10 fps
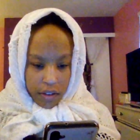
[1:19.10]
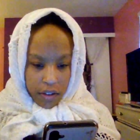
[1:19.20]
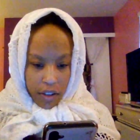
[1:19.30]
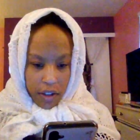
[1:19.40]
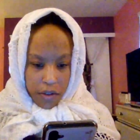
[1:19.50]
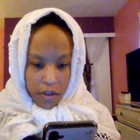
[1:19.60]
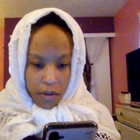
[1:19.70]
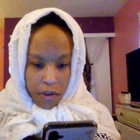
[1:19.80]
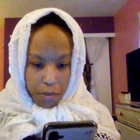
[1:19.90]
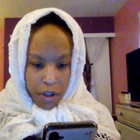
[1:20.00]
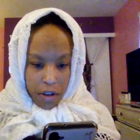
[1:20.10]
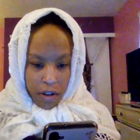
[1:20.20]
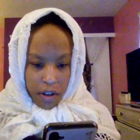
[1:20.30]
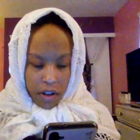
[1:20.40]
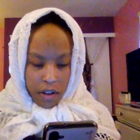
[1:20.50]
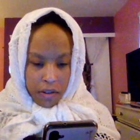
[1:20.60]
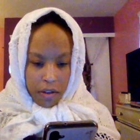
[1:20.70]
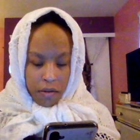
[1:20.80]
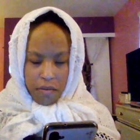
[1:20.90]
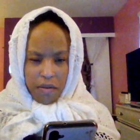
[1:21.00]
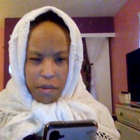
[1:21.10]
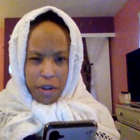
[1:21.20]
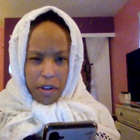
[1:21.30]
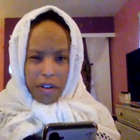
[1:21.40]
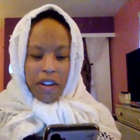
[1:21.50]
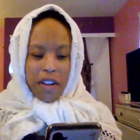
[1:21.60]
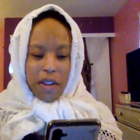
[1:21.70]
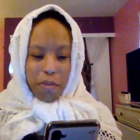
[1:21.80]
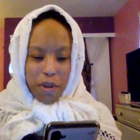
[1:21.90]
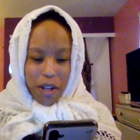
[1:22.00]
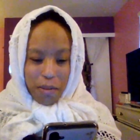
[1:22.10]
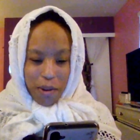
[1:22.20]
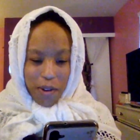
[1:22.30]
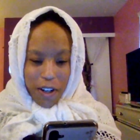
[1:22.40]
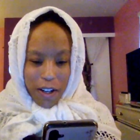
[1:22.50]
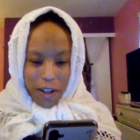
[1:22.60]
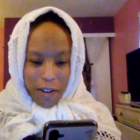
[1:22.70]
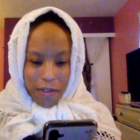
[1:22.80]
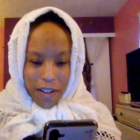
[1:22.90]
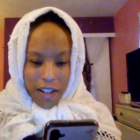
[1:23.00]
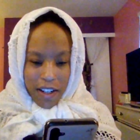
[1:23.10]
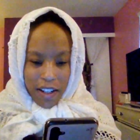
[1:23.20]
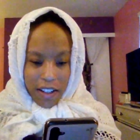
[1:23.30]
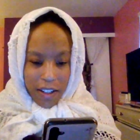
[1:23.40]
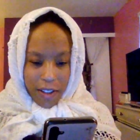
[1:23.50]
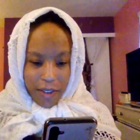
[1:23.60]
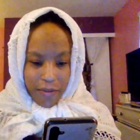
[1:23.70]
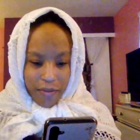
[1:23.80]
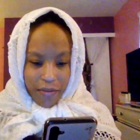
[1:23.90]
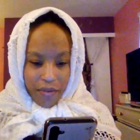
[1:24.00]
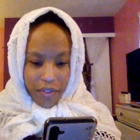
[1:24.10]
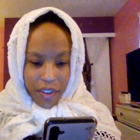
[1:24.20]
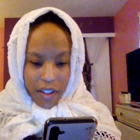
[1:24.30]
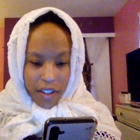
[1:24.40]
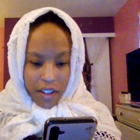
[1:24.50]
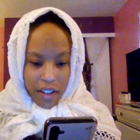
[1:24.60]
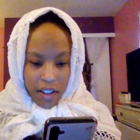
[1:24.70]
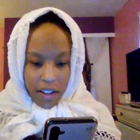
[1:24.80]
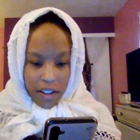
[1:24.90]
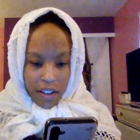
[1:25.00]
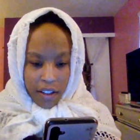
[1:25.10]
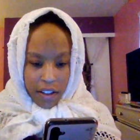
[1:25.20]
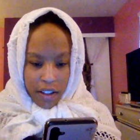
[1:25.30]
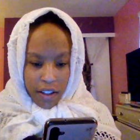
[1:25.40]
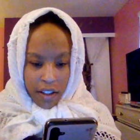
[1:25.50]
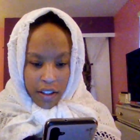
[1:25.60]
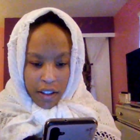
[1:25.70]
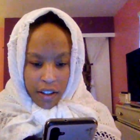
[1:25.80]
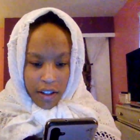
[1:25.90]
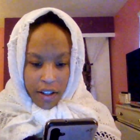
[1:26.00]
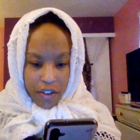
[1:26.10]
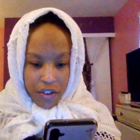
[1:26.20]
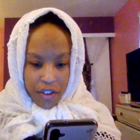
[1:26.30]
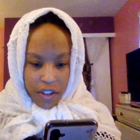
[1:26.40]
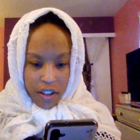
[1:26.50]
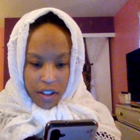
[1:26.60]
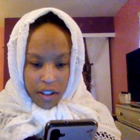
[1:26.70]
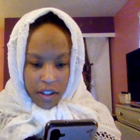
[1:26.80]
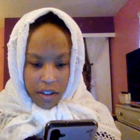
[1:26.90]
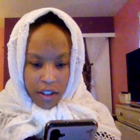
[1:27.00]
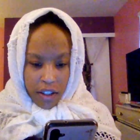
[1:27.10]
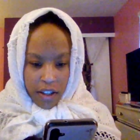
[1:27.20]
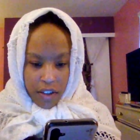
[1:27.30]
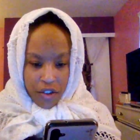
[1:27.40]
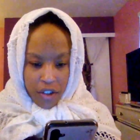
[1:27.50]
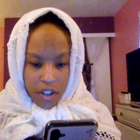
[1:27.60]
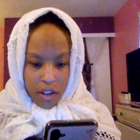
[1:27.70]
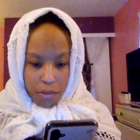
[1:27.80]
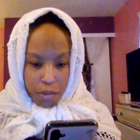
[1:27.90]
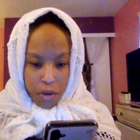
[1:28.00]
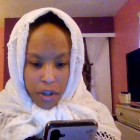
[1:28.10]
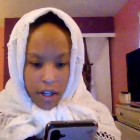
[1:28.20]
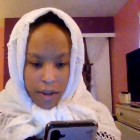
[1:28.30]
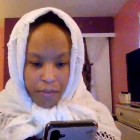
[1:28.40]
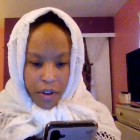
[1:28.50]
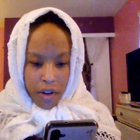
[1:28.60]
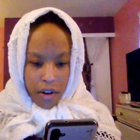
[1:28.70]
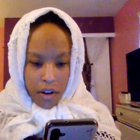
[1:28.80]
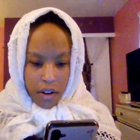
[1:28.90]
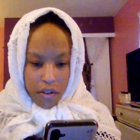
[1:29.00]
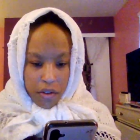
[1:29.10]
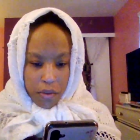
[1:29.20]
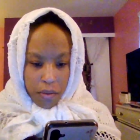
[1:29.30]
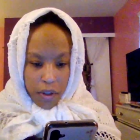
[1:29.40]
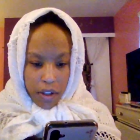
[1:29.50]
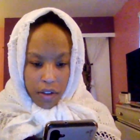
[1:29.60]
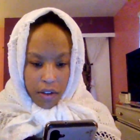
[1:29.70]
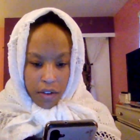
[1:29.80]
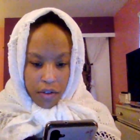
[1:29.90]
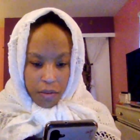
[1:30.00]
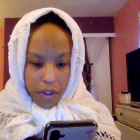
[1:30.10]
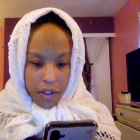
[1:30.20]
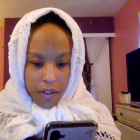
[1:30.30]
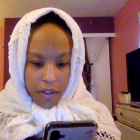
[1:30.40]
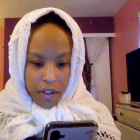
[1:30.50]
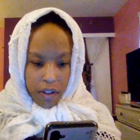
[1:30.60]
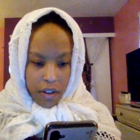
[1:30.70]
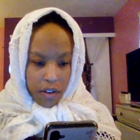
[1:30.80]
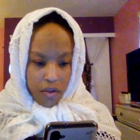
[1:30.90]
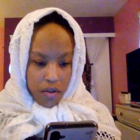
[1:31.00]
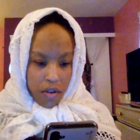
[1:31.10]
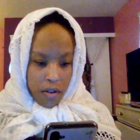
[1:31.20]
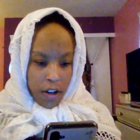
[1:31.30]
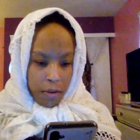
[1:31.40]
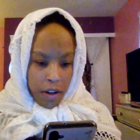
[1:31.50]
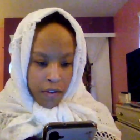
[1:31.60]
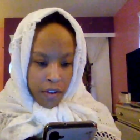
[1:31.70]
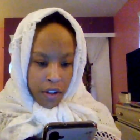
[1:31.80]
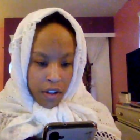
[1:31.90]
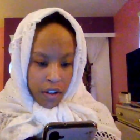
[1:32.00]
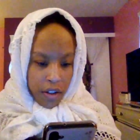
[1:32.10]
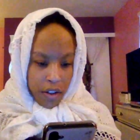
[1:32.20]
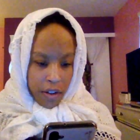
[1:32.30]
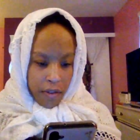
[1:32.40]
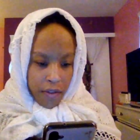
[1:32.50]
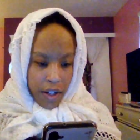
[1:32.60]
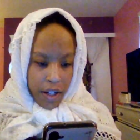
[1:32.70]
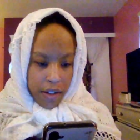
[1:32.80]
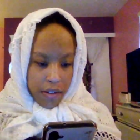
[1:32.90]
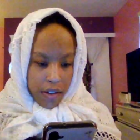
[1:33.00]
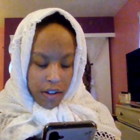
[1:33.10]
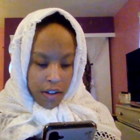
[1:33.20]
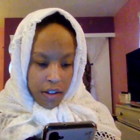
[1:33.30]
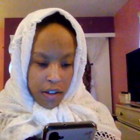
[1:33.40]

Yeah, so the pure, so the pure, the people of um, he Higashi Higashi Mura also want their twins in their control. However, they couldn't come for Asa